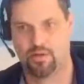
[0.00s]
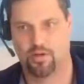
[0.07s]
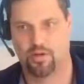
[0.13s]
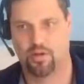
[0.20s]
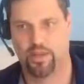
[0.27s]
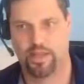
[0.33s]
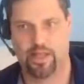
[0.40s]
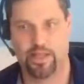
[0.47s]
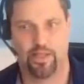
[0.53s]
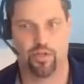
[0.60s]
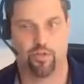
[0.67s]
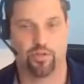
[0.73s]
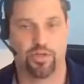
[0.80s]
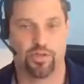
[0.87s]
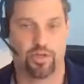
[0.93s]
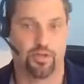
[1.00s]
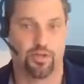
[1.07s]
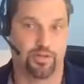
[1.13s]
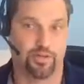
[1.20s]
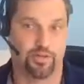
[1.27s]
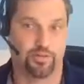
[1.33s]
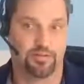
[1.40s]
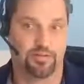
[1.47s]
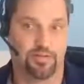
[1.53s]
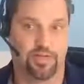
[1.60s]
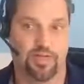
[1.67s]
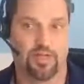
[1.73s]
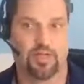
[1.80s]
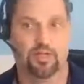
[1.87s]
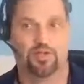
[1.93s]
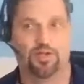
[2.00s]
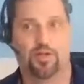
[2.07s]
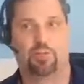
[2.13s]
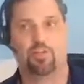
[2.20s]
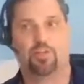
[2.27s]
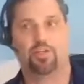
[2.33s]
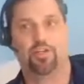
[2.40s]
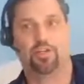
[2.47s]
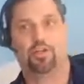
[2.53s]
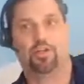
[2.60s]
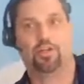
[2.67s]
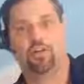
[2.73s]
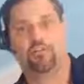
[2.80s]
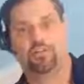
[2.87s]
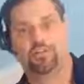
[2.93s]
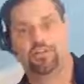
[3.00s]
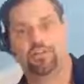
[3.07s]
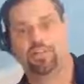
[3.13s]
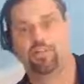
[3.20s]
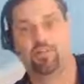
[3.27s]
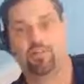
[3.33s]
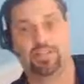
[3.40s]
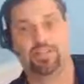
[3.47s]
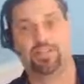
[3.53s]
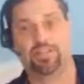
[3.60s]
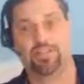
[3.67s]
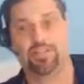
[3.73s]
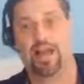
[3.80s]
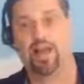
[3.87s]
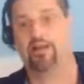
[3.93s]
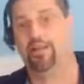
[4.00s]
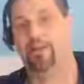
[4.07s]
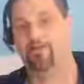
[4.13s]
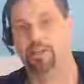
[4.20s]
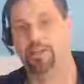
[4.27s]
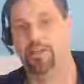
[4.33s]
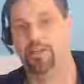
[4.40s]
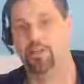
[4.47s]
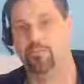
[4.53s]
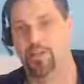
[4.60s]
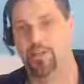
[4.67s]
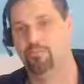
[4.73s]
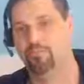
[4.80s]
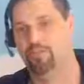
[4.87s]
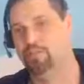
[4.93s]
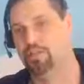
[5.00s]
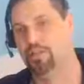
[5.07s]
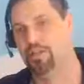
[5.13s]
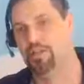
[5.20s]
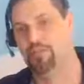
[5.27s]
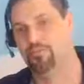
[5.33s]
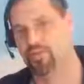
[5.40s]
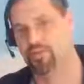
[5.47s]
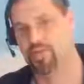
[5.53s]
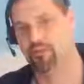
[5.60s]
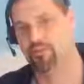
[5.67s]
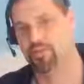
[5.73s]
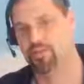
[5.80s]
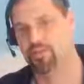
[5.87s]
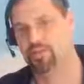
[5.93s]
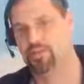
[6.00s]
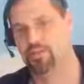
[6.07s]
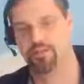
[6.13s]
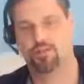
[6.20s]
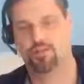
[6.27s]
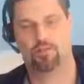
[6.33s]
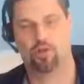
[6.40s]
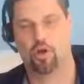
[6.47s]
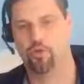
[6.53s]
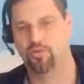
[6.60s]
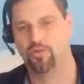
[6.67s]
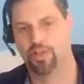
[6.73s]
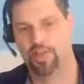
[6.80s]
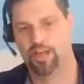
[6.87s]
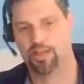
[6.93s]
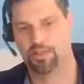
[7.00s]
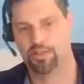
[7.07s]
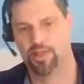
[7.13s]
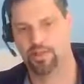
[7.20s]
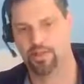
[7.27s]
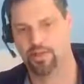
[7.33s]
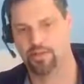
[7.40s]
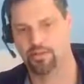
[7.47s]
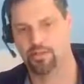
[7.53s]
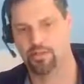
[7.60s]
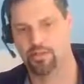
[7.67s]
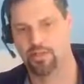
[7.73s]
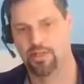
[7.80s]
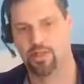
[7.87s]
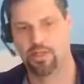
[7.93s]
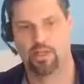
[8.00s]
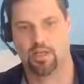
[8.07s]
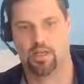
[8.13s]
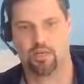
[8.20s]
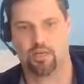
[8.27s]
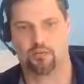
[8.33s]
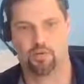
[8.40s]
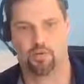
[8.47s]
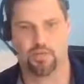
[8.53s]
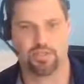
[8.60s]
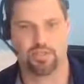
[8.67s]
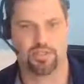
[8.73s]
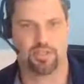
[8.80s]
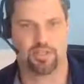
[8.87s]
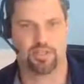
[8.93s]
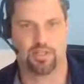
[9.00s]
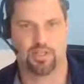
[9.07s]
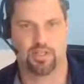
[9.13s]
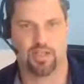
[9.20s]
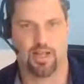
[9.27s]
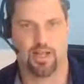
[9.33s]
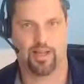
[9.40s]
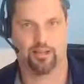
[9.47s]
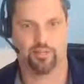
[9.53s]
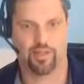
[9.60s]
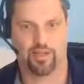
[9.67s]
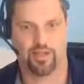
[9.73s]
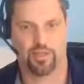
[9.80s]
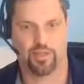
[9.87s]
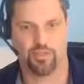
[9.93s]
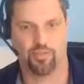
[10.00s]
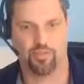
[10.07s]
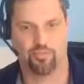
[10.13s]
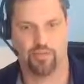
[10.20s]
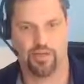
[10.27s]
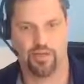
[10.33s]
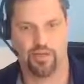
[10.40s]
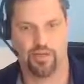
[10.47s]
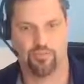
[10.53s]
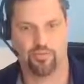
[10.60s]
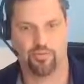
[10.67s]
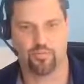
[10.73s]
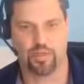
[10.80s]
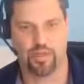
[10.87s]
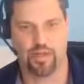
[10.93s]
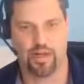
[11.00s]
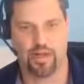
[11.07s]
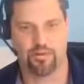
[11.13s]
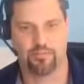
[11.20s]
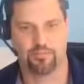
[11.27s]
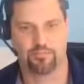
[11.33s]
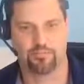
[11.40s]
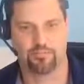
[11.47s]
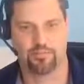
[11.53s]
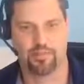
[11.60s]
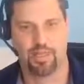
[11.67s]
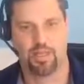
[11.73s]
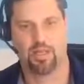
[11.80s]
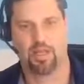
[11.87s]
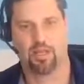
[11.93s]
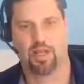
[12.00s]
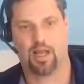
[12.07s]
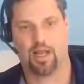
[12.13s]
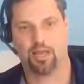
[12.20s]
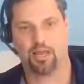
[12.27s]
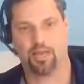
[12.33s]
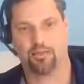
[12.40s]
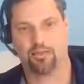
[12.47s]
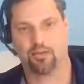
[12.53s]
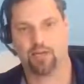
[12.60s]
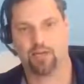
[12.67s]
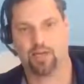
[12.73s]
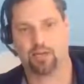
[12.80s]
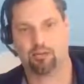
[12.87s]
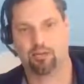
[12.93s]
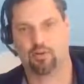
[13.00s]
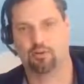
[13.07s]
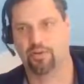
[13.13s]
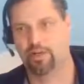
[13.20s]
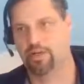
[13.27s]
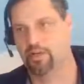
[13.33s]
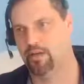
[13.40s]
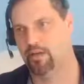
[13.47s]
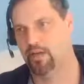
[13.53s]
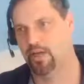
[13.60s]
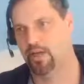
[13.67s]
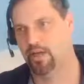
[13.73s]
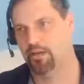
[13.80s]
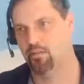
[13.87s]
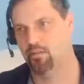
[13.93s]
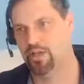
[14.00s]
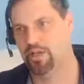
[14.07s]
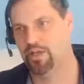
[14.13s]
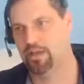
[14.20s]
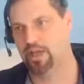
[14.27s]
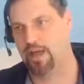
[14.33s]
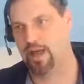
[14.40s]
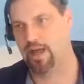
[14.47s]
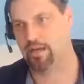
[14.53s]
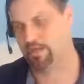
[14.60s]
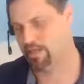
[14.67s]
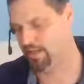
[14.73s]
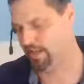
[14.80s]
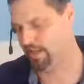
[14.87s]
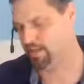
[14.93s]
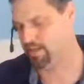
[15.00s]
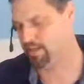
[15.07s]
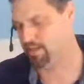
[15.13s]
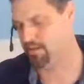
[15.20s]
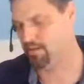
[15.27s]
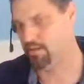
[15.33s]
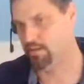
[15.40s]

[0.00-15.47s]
on an annual return. So now we can look at all of these and we can see how they really compare between the different companies over the last 10 years. And of course, I can put it into a PDF to print it out. I can even come over here and we can allocate